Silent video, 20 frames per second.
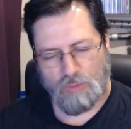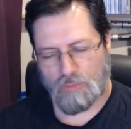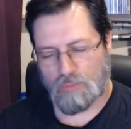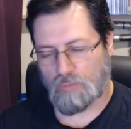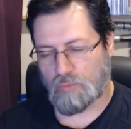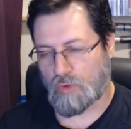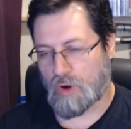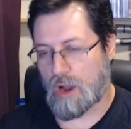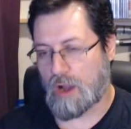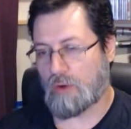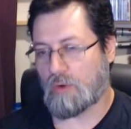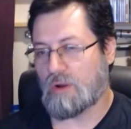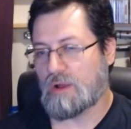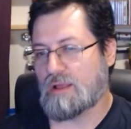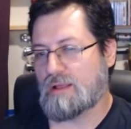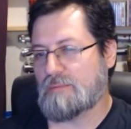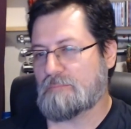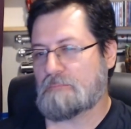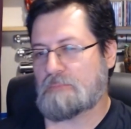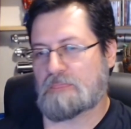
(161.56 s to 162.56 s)
Bro,
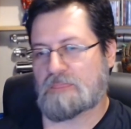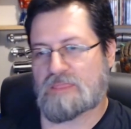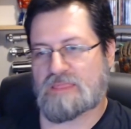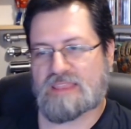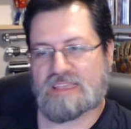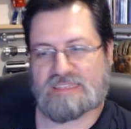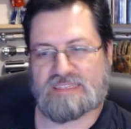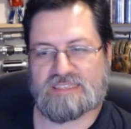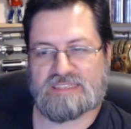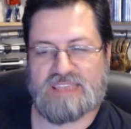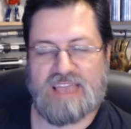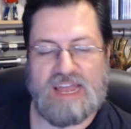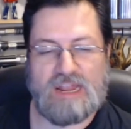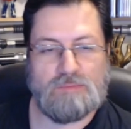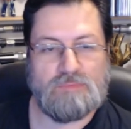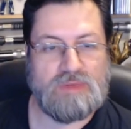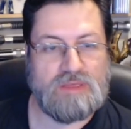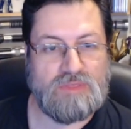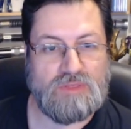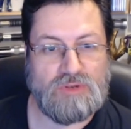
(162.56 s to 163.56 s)
this has got to
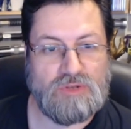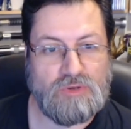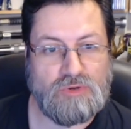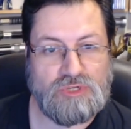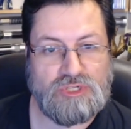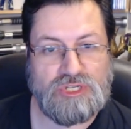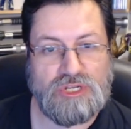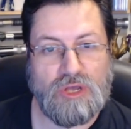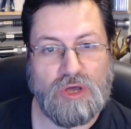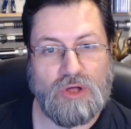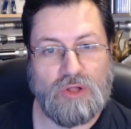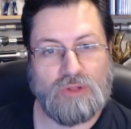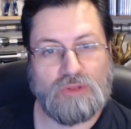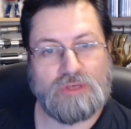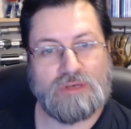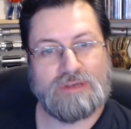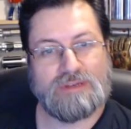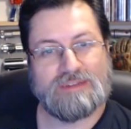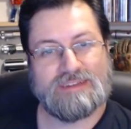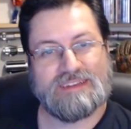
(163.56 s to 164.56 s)
be the new
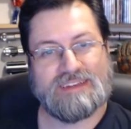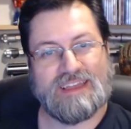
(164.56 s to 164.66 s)
She-Hulk.